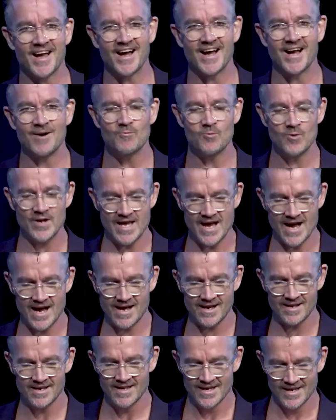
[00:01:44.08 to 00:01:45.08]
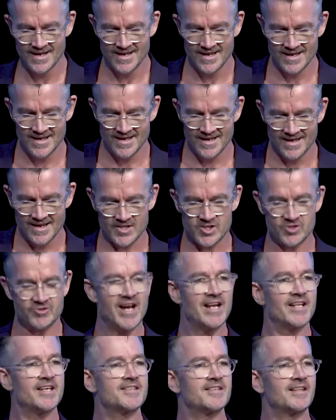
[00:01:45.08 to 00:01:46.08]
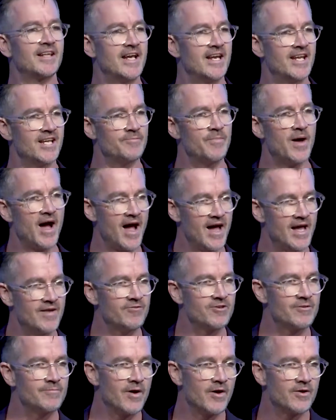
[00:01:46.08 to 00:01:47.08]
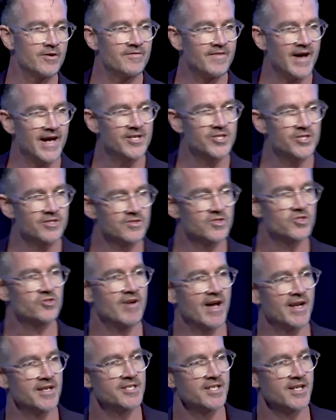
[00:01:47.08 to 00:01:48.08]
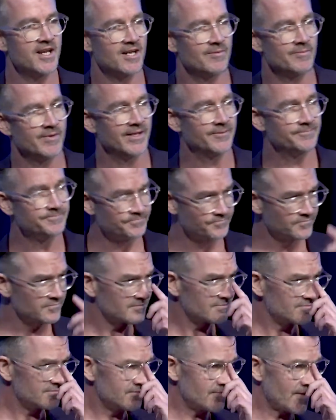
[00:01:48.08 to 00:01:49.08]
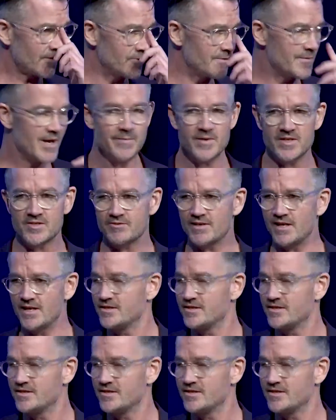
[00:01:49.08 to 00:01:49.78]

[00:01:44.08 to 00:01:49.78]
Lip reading: We are Australia's leading behaviour and motivation strategy company. We may be Australia's